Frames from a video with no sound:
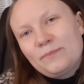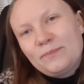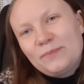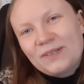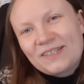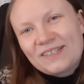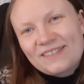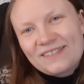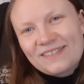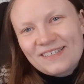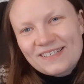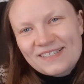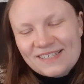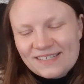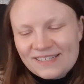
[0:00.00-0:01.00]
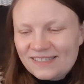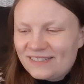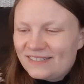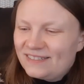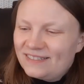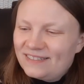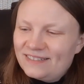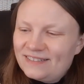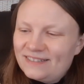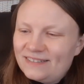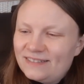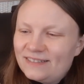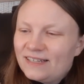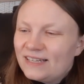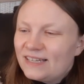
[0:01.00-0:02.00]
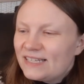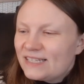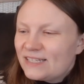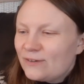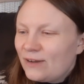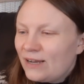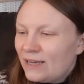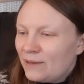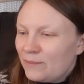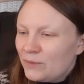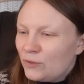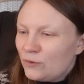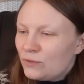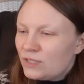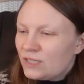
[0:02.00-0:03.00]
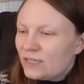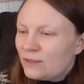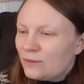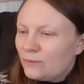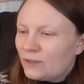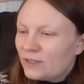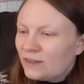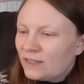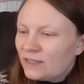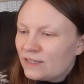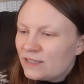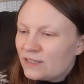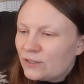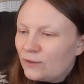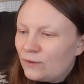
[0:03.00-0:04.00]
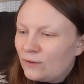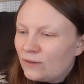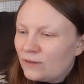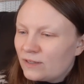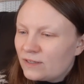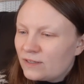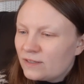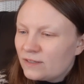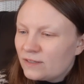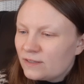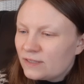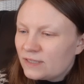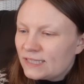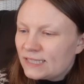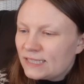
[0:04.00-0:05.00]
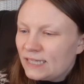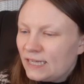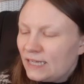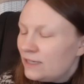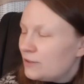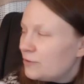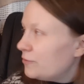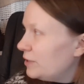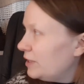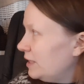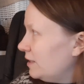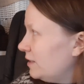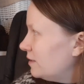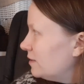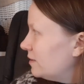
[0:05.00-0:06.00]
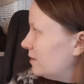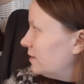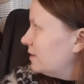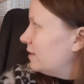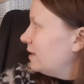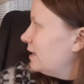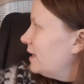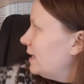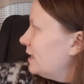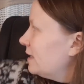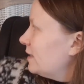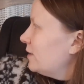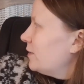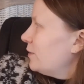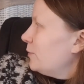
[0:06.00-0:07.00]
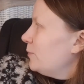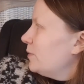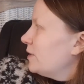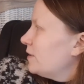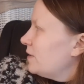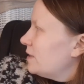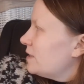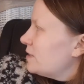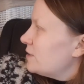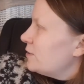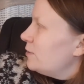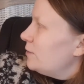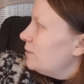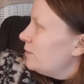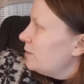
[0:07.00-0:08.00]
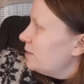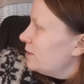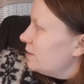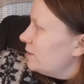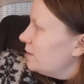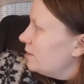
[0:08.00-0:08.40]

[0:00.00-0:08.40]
But yes, so I am using one that is called Slate Green, and another one that is called